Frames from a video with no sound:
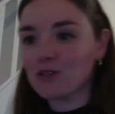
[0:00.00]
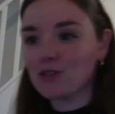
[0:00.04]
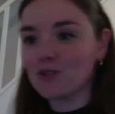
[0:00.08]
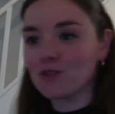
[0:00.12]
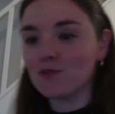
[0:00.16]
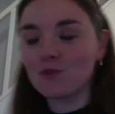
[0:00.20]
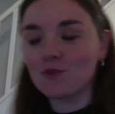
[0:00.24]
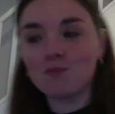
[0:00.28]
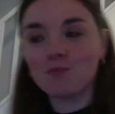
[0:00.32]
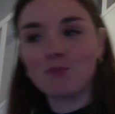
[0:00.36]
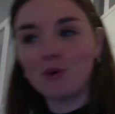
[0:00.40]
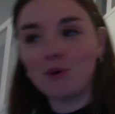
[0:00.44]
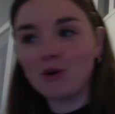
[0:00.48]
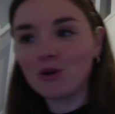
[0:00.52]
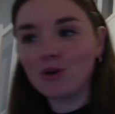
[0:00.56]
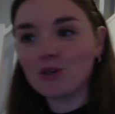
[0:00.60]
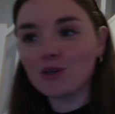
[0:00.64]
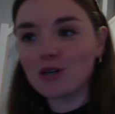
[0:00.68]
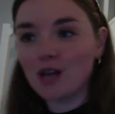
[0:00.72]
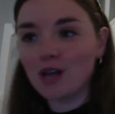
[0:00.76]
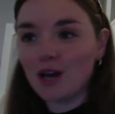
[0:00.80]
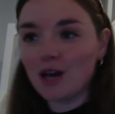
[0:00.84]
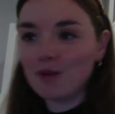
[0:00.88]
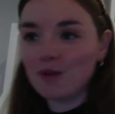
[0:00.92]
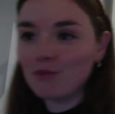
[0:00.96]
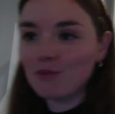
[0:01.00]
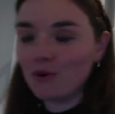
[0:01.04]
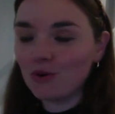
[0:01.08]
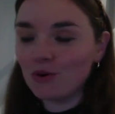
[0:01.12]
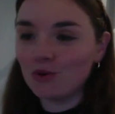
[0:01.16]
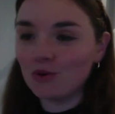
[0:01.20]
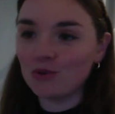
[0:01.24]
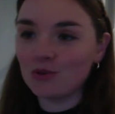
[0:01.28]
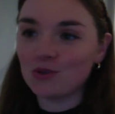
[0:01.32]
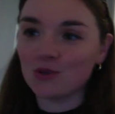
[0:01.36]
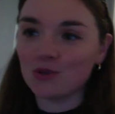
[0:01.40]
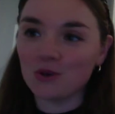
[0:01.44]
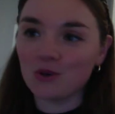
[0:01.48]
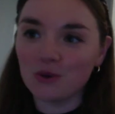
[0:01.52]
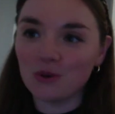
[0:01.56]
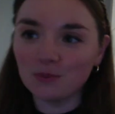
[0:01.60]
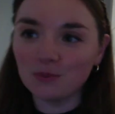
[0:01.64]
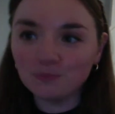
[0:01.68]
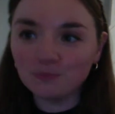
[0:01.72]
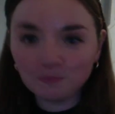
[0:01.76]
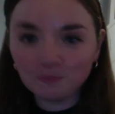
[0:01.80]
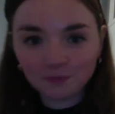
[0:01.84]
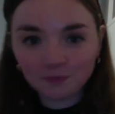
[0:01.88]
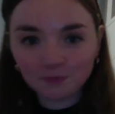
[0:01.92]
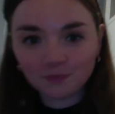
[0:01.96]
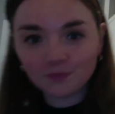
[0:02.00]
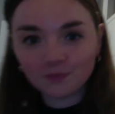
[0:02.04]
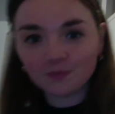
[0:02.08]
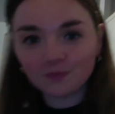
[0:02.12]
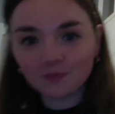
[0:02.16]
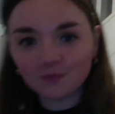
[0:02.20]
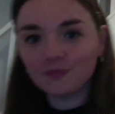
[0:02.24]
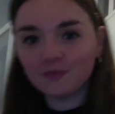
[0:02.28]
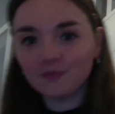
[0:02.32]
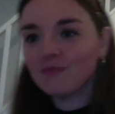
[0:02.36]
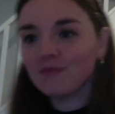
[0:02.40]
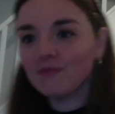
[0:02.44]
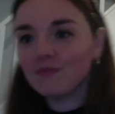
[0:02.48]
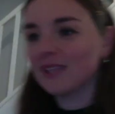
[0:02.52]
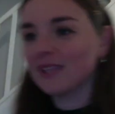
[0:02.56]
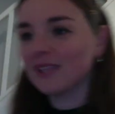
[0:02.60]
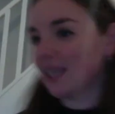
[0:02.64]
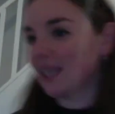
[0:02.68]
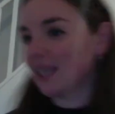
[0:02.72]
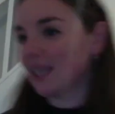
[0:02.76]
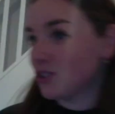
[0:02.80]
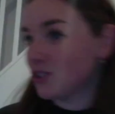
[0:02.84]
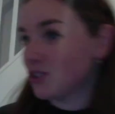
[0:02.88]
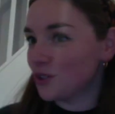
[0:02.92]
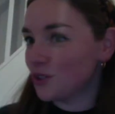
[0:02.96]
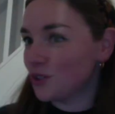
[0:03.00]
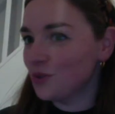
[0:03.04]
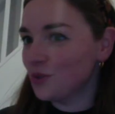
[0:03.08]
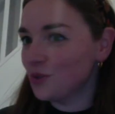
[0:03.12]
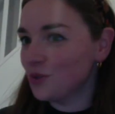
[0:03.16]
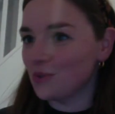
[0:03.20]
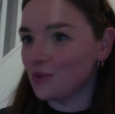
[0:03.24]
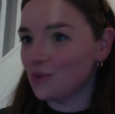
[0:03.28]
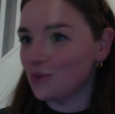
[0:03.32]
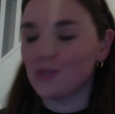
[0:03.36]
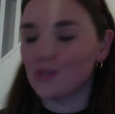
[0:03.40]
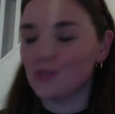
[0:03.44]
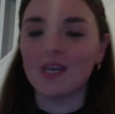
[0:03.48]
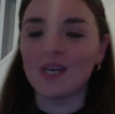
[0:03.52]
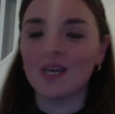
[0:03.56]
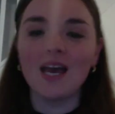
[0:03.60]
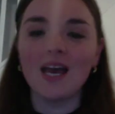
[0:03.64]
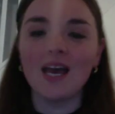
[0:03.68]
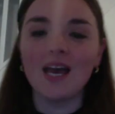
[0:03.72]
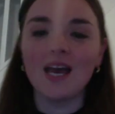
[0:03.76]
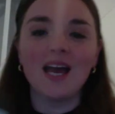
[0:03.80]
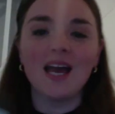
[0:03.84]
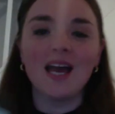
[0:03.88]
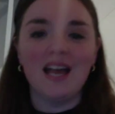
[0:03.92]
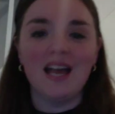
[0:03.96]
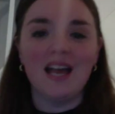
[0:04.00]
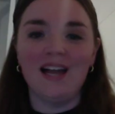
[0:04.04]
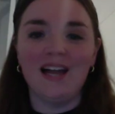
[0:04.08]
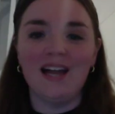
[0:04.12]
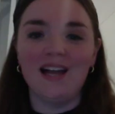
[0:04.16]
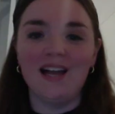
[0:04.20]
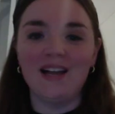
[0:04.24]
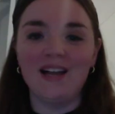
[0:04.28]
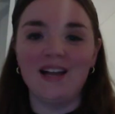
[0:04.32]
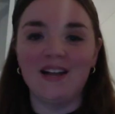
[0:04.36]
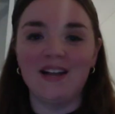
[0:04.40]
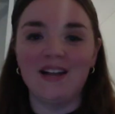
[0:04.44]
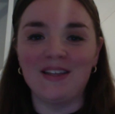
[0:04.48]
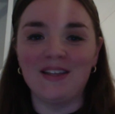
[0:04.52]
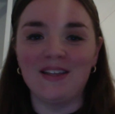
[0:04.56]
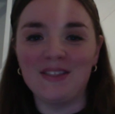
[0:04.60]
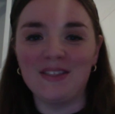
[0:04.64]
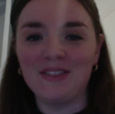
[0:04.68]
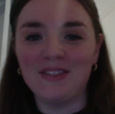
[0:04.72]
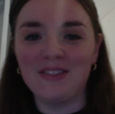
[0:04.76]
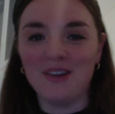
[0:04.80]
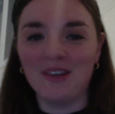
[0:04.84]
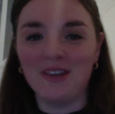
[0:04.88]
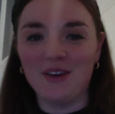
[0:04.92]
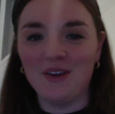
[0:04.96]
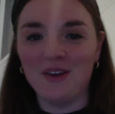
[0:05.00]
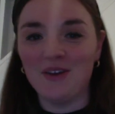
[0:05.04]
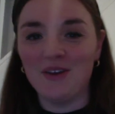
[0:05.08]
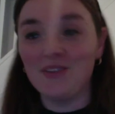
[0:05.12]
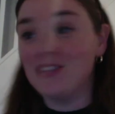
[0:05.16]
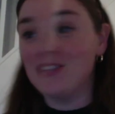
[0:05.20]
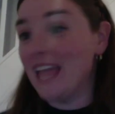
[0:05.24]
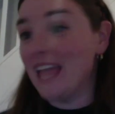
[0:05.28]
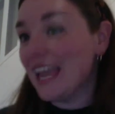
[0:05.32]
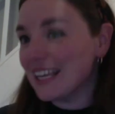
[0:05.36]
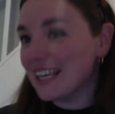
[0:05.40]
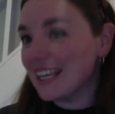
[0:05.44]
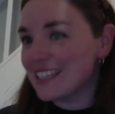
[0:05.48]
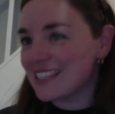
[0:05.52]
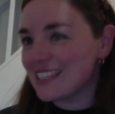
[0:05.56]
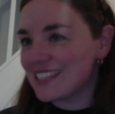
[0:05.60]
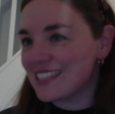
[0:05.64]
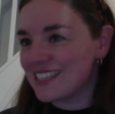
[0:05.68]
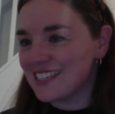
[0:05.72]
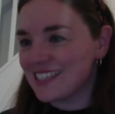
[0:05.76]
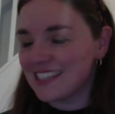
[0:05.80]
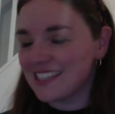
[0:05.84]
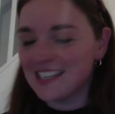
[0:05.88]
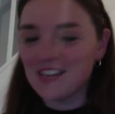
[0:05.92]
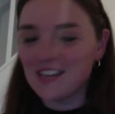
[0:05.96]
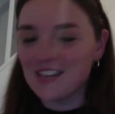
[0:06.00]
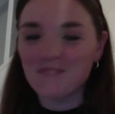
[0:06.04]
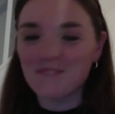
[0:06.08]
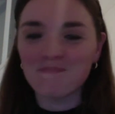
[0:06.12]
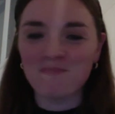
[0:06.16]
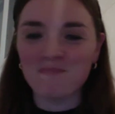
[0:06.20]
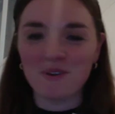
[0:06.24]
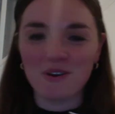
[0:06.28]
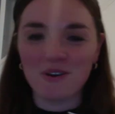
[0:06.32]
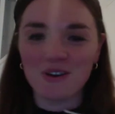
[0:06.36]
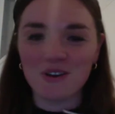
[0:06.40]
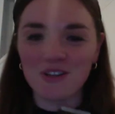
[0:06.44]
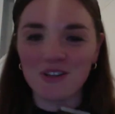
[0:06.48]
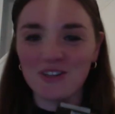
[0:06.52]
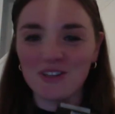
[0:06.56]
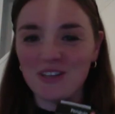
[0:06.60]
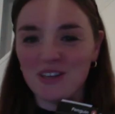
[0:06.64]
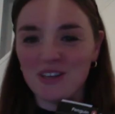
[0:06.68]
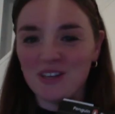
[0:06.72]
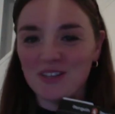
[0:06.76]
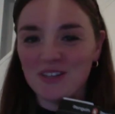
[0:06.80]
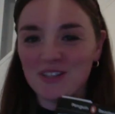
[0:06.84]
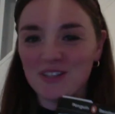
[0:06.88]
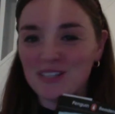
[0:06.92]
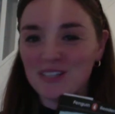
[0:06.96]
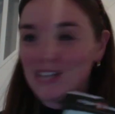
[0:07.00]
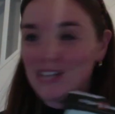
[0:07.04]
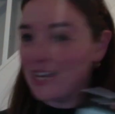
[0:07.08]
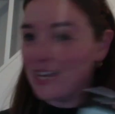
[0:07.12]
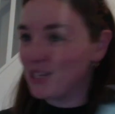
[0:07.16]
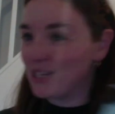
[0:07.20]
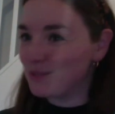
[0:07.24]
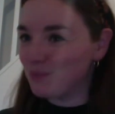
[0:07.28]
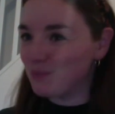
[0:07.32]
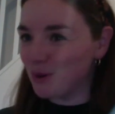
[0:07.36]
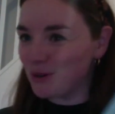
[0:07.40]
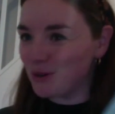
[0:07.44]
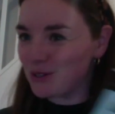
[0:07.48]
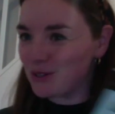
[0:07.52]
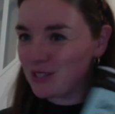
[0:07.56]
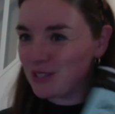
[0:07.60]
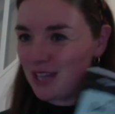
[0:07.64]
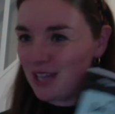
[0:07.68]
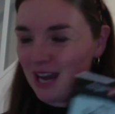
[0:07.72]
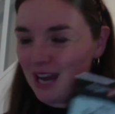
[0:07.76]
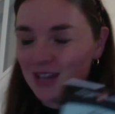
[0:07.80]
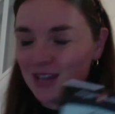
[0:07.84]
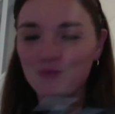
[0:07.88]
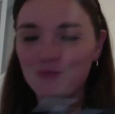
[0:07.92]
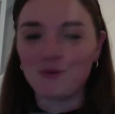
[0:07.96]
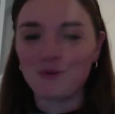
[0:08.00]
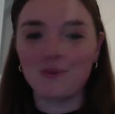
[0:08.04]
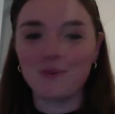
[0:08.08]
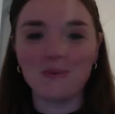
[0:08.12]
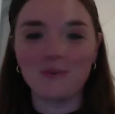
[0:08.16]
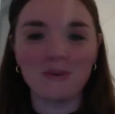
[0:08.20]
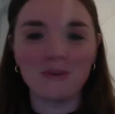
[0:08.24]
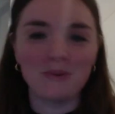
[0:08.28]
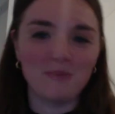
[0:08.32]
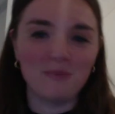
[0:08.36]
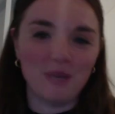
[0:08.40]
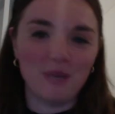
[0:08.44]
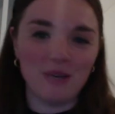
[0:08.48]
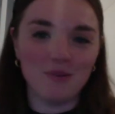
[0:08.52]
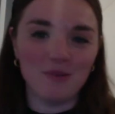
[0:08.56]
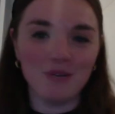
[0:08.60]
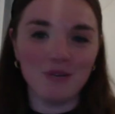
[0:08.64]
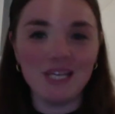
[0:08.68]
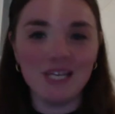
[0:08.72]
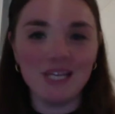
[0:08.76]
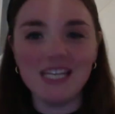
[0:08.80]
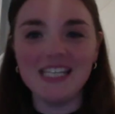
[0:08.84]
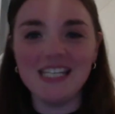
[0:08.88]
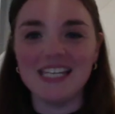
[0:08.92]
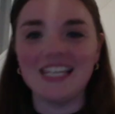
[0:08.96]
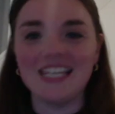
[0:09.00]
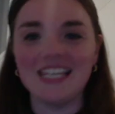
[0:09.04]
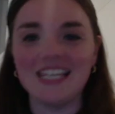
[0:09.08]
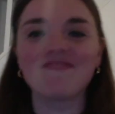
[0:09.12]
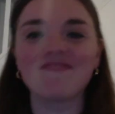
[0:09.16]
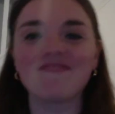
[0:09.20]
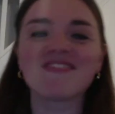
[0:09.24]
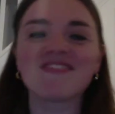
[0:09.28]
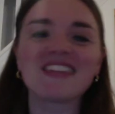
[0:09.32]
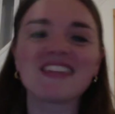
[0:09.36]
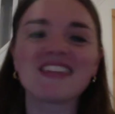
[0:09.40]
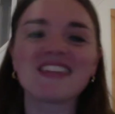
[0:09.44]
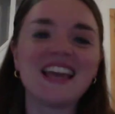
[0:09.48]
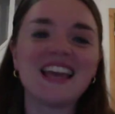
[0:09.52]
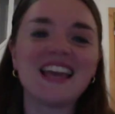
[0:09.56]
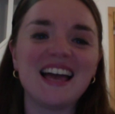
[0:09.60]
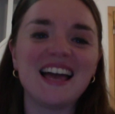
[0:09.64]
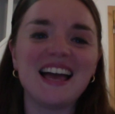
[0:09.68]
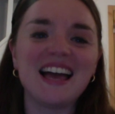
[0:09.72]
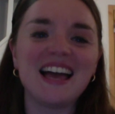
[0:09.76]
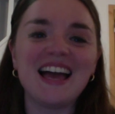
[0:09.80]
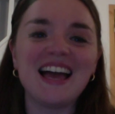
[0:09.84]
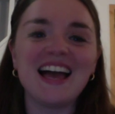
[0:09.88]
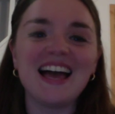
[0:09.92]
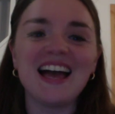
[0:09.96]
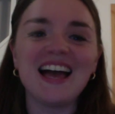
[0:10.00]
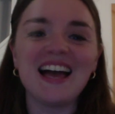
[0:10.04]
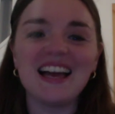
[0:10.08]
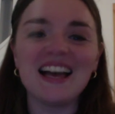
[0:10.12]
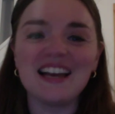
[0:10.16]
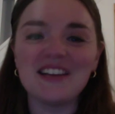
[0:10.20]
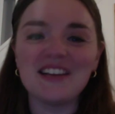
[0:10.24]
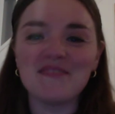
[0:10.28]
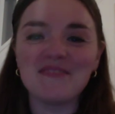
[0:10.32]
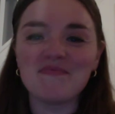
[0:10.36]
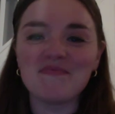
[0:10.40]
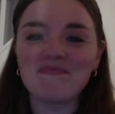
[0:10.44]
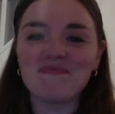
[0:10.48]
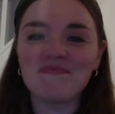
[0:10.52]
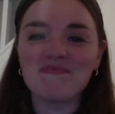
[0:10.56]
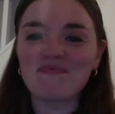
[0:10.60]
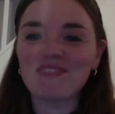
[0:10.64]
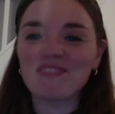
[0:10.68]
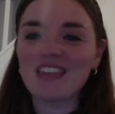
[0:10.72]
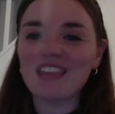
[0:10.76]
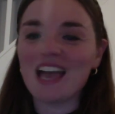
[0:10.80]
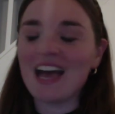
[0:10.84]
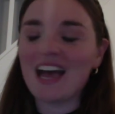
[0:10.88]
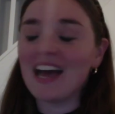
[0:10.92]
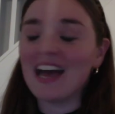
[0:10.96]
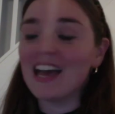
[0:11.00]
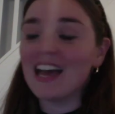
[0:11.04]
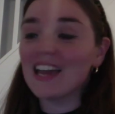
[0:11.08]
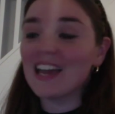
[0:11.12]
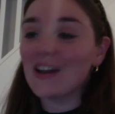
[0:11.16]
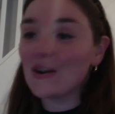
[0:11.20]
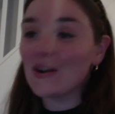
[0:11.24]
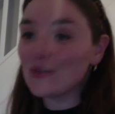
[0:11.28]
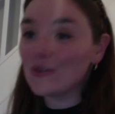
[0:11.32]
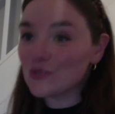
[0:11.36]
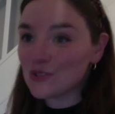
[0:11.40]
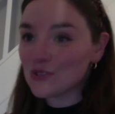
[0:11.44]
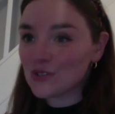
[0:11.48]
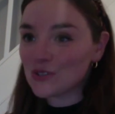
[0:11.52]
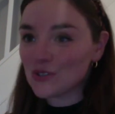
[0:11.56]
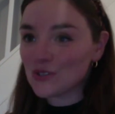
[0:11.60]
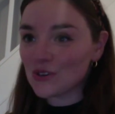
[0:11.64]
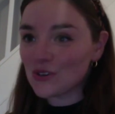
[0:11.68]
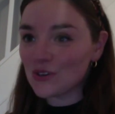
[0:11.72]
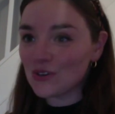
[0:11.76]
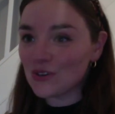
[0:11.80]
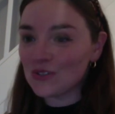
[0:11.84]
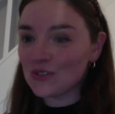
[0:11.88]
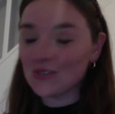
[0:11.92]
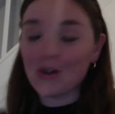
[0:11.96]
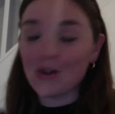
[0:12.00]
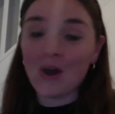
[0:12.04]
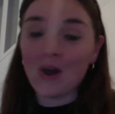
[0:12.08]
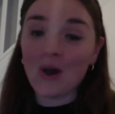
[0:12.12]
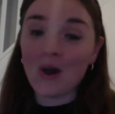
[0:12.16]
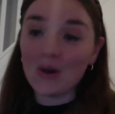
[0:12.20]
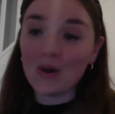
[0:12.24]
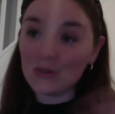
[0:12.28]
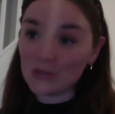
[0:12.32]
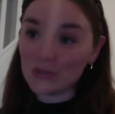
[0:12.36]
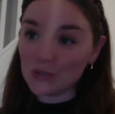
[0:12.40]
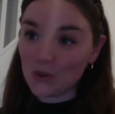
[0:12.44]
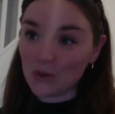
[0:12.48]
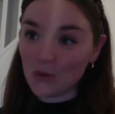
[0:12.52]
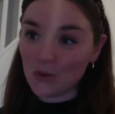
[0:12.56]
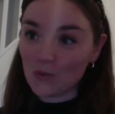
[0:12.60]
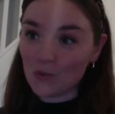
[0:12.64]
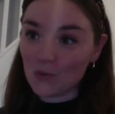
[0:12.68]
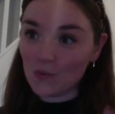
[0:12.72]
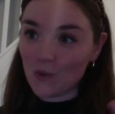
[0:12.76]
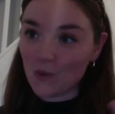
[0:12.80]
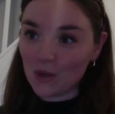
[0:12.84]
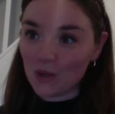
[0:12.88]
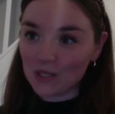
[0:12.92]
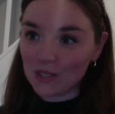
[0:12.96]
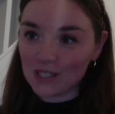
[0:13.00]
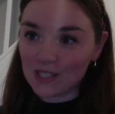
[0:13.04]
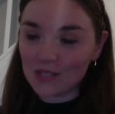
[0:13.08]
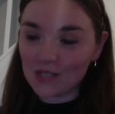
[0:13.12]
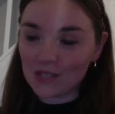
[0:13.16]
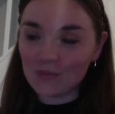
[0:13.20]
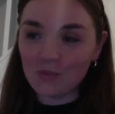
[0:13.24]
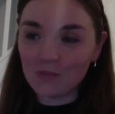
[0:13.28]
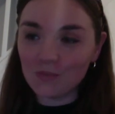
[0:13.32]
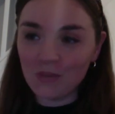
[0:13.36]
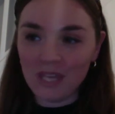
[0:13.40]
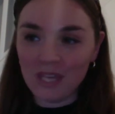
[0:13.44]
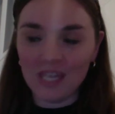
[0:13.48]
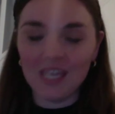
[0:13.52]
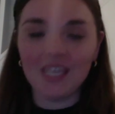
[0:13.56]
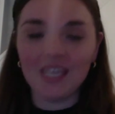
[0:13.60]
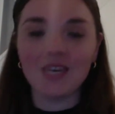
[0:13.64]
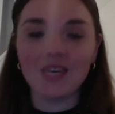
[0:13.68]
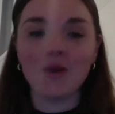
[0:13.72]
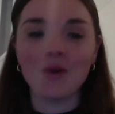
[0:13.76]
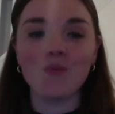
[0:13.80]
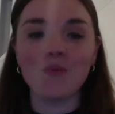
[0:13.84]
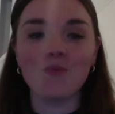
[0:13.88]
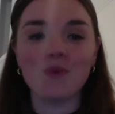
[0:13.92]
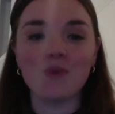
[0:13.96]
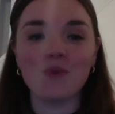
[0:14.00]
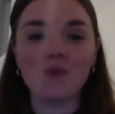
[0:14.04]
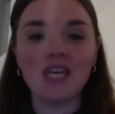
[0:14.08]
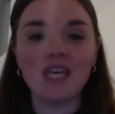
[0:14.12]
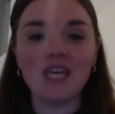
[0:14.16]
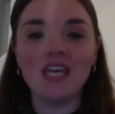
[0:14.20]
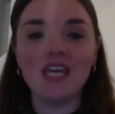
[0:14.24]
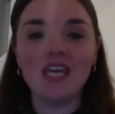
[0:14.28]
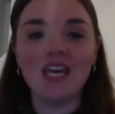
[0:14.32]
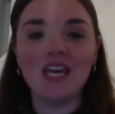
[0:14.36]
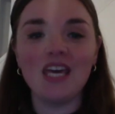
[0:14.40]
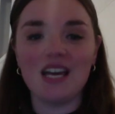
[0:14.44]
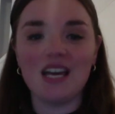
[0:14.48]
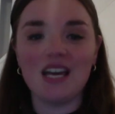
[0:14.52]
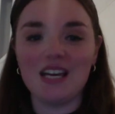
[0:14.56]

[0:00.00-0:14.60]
of the book club also can choose the next book, the next book that we will be reading. I also once a week we